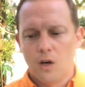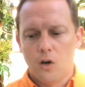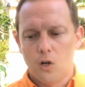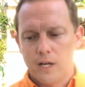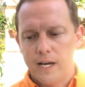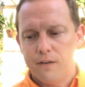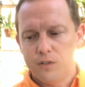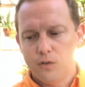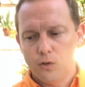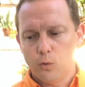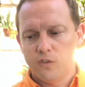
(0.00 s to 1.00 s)
All I have to
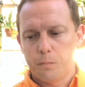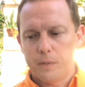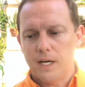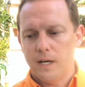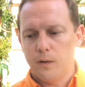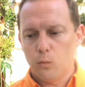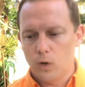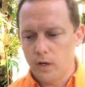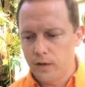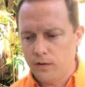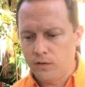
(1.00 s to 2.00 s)
do is buy
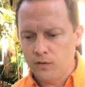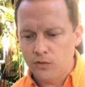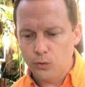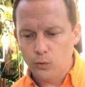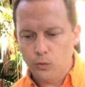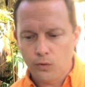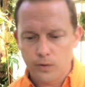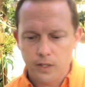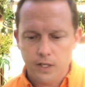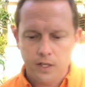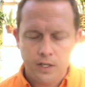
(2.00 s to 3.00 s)
1, 2,
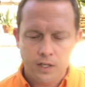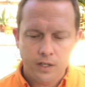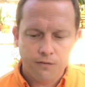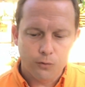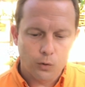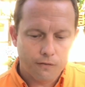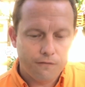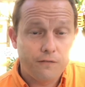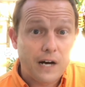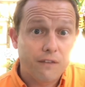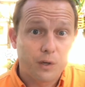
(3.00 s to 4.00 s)
3, 4,
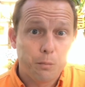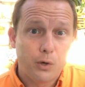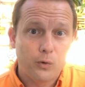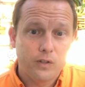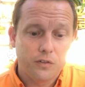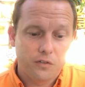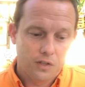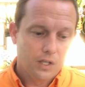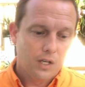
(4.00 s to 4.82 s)
5 components.